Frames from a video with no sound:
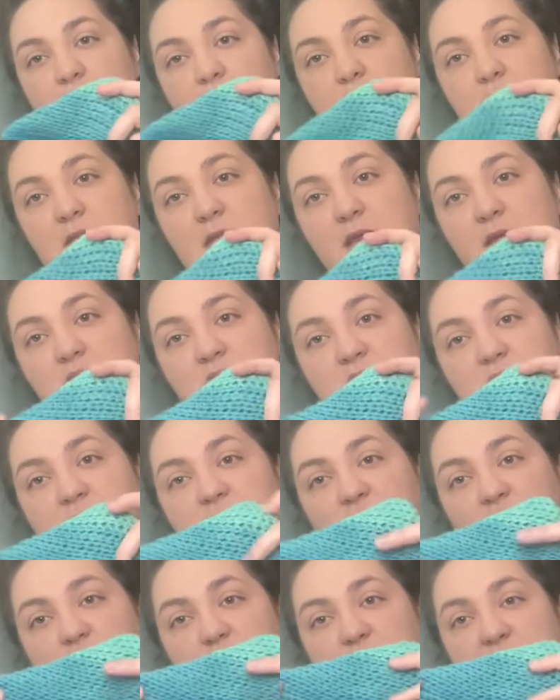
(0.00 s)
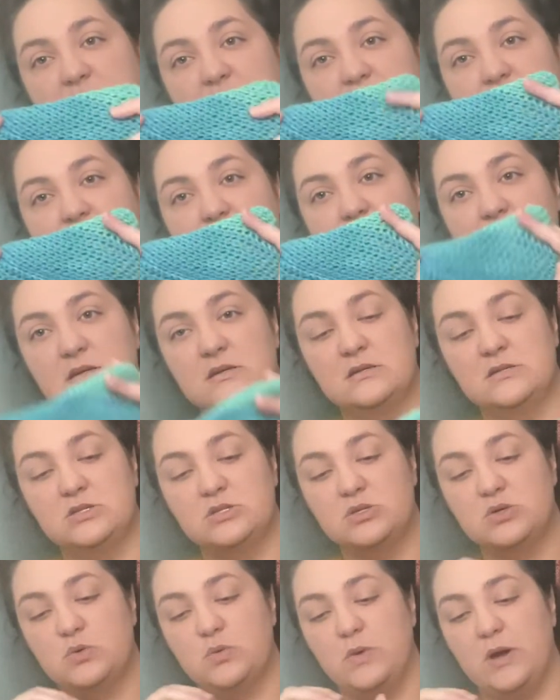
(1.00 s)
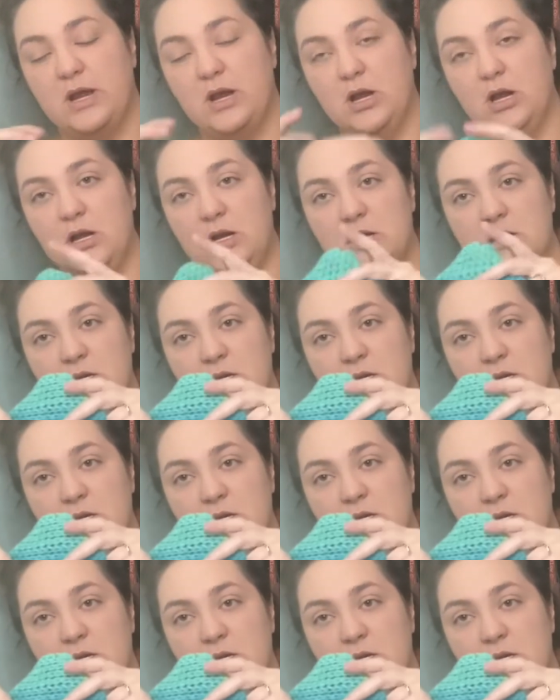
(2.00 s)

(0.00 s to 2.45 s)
And they just form this square.